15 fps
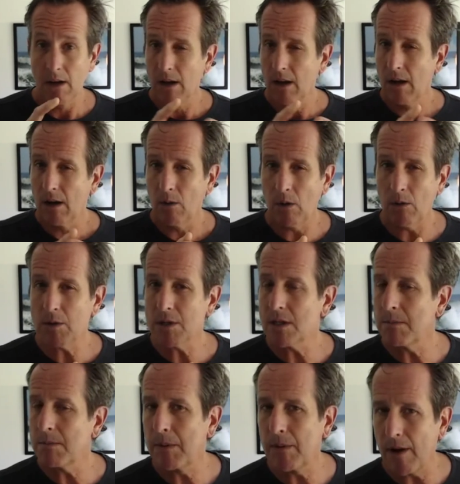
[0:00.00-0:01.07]
What was the
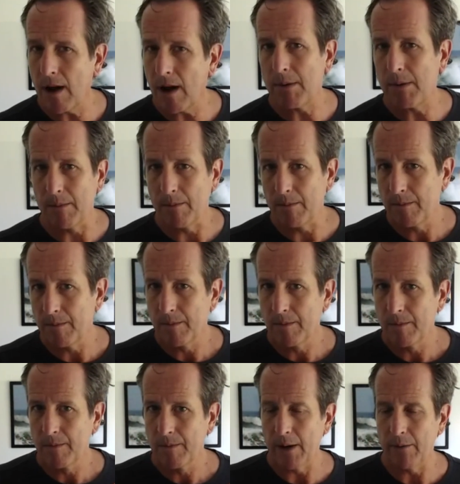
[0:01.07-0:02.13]
problem
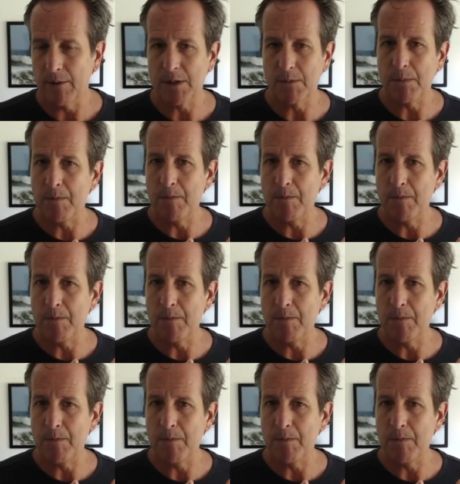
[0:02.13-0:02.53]
that was